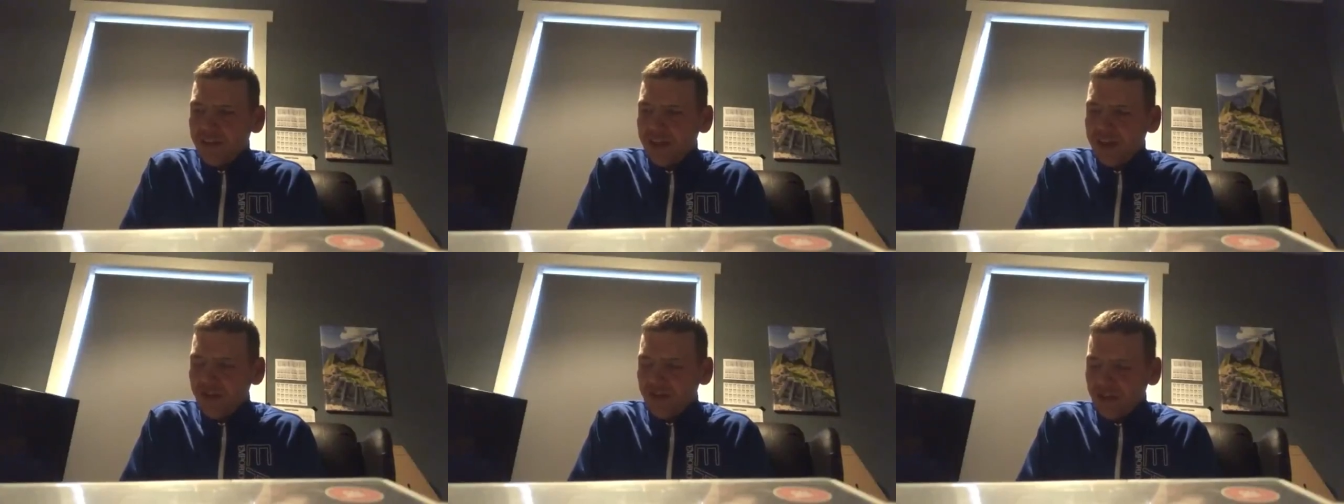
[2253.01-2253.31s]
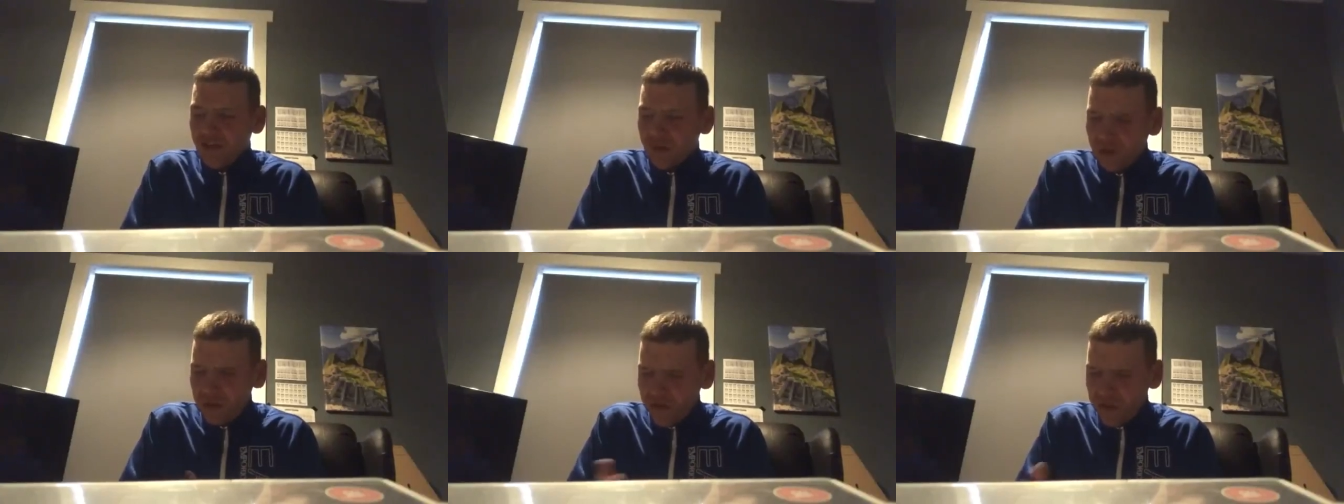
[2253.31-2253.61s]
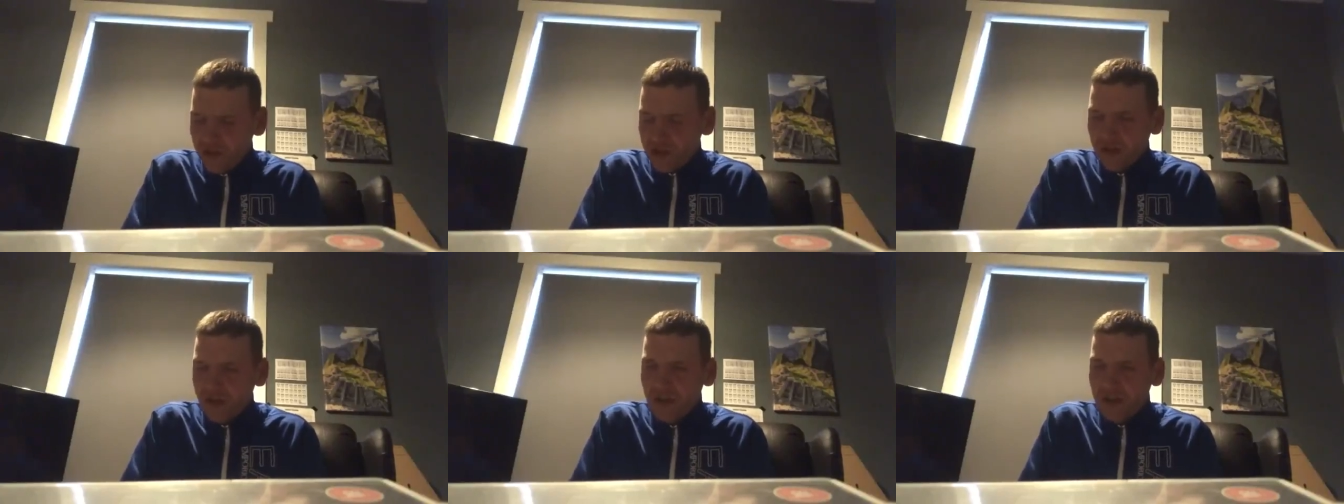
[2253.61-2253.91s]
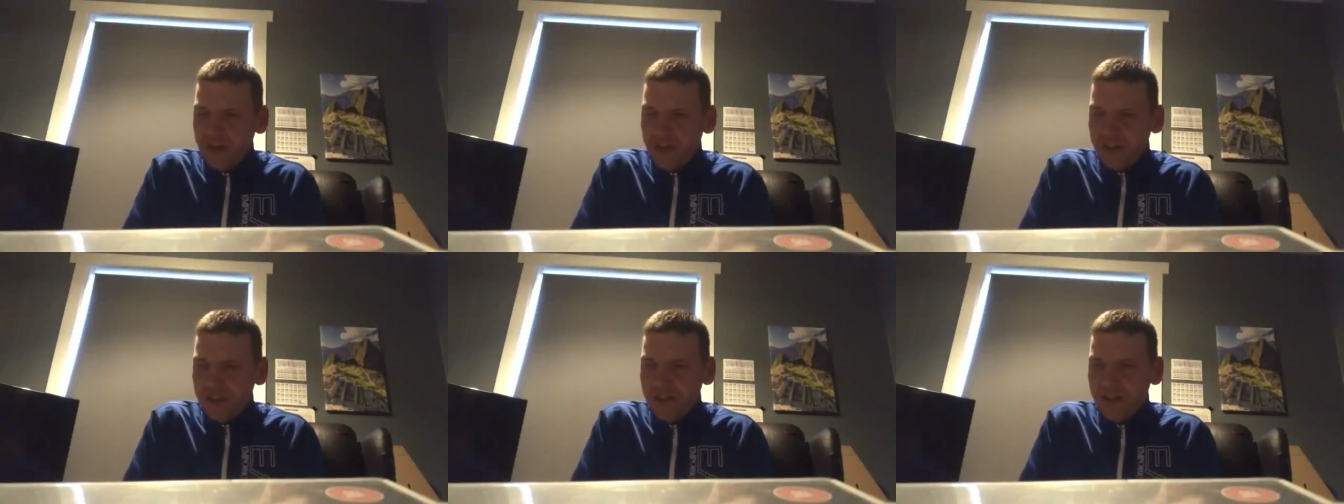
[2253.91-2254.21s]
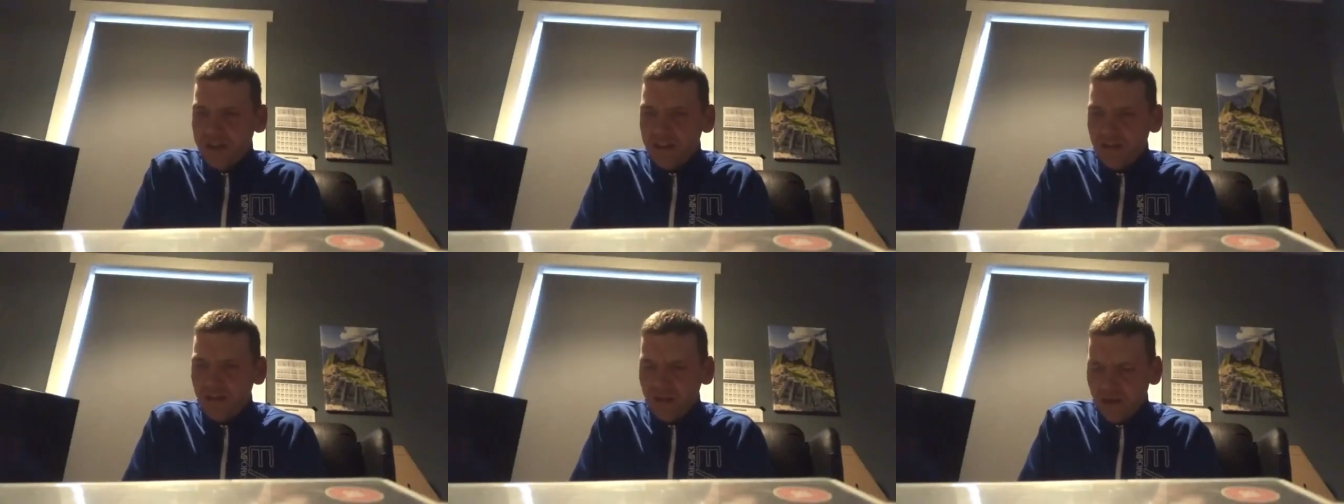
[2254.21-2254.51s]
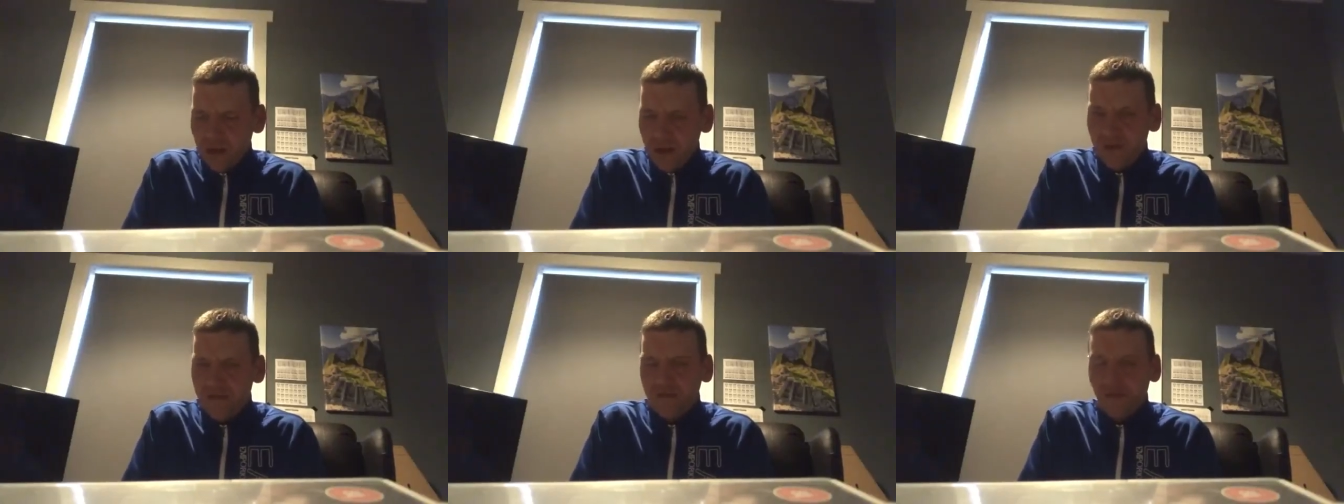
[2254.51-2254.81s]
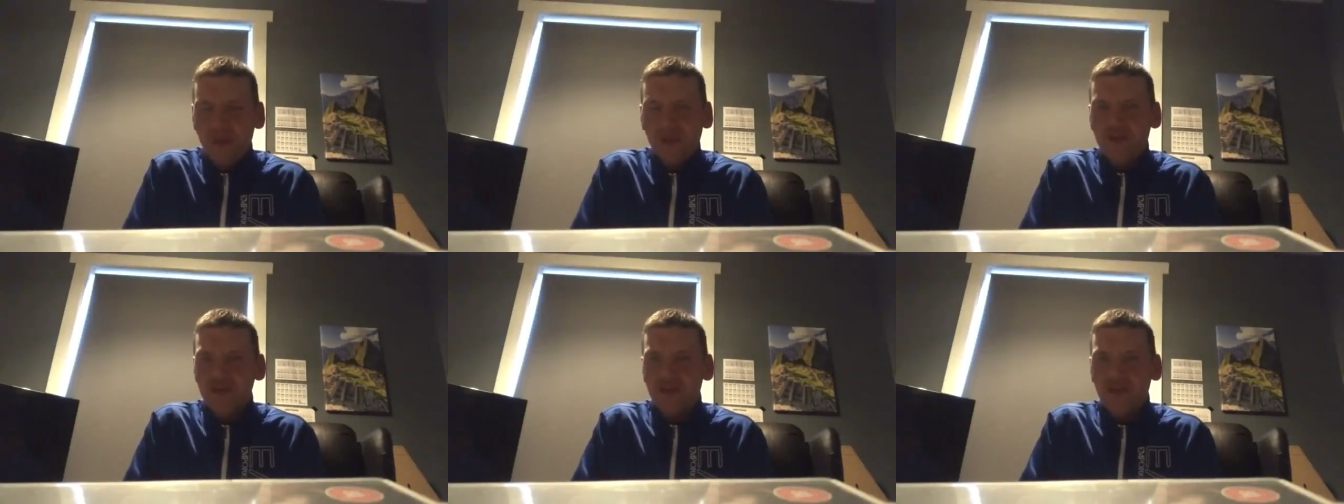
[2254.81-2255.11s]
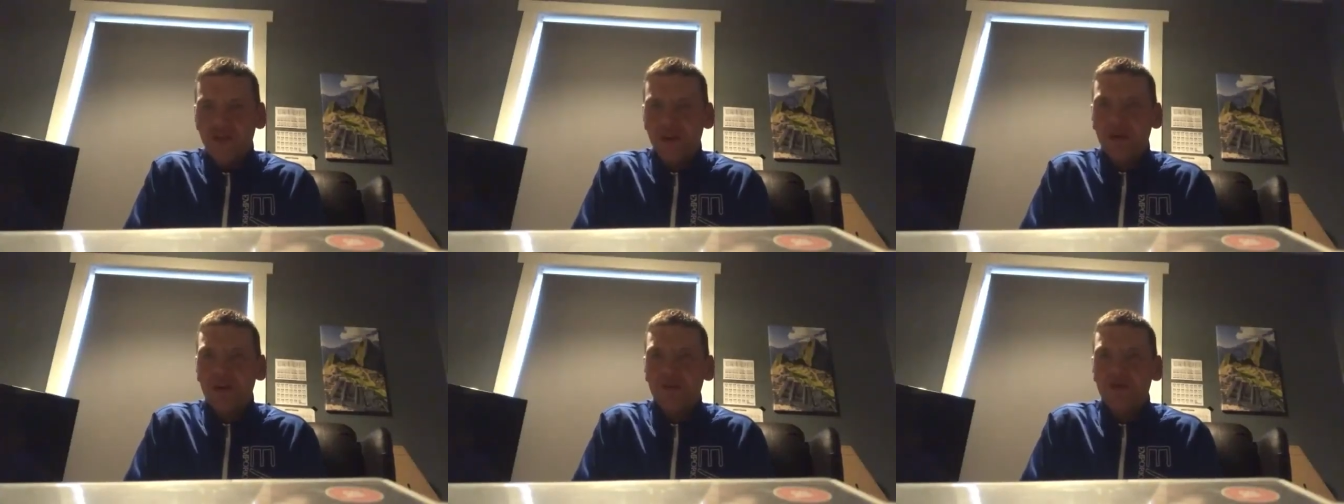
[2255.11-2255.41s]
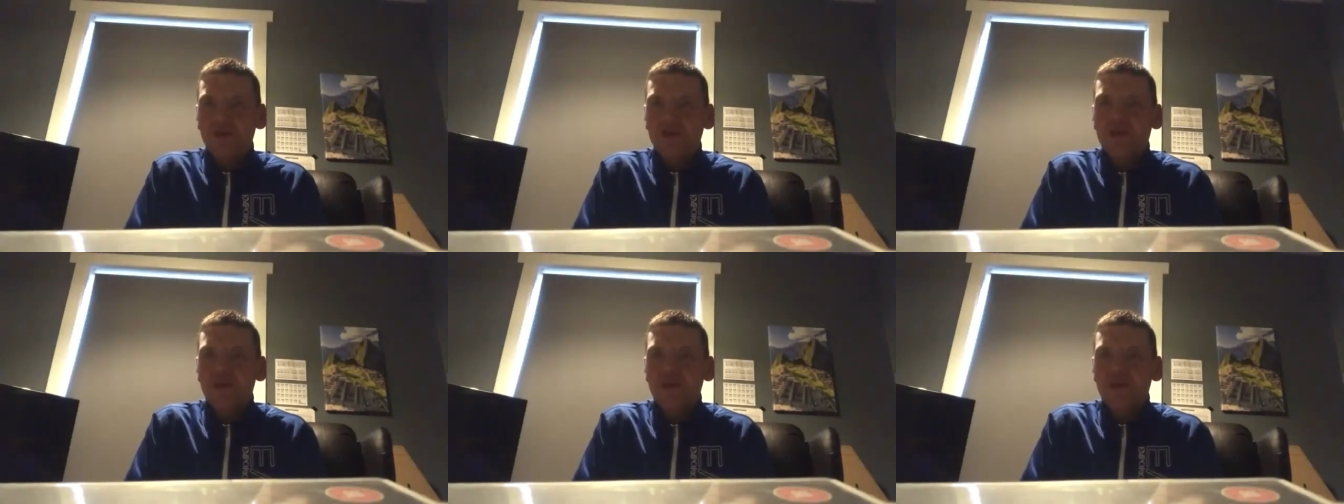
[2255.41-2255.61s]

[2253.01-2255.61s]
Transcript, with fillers: she'd only just gone on to it, and she'd gotten through and she'd look, there's